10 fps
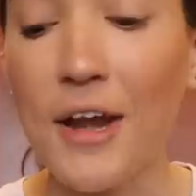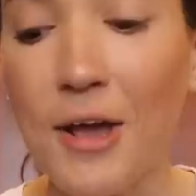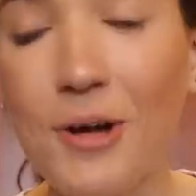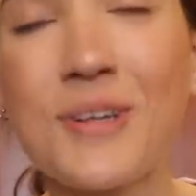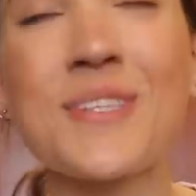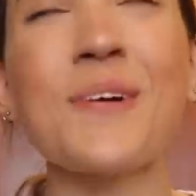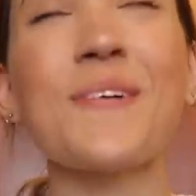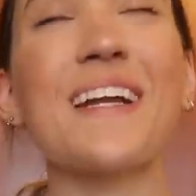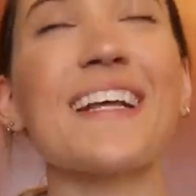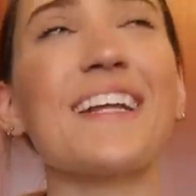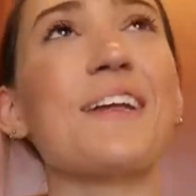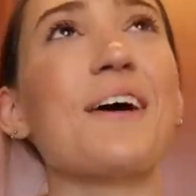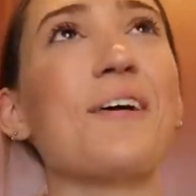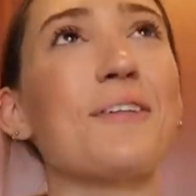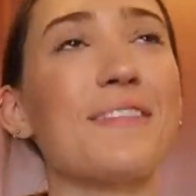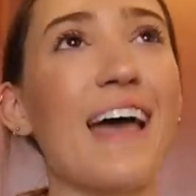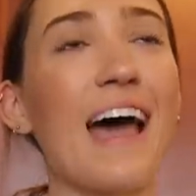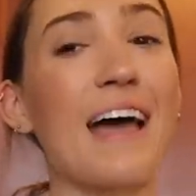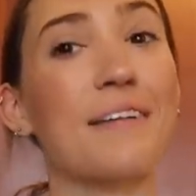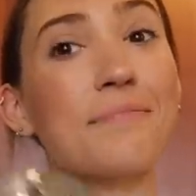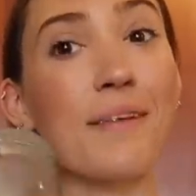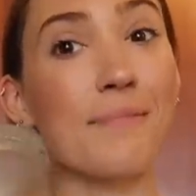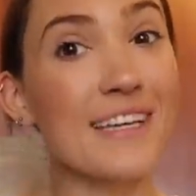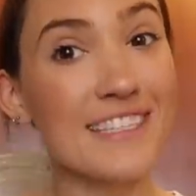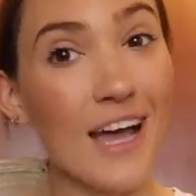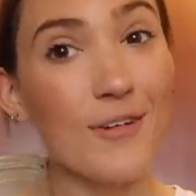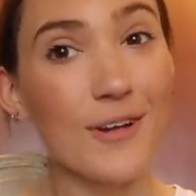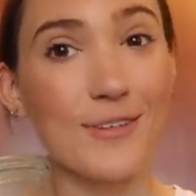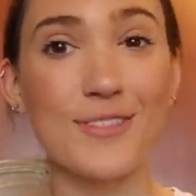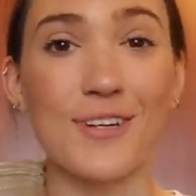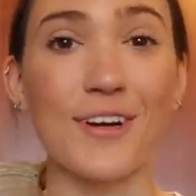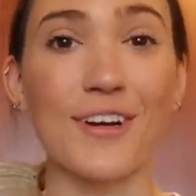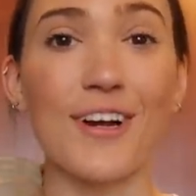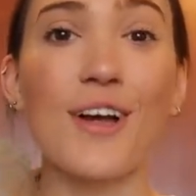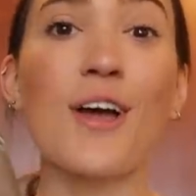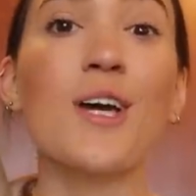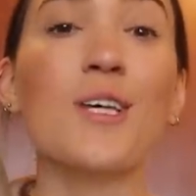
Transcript: And I also wanted to note that my sourdough starter.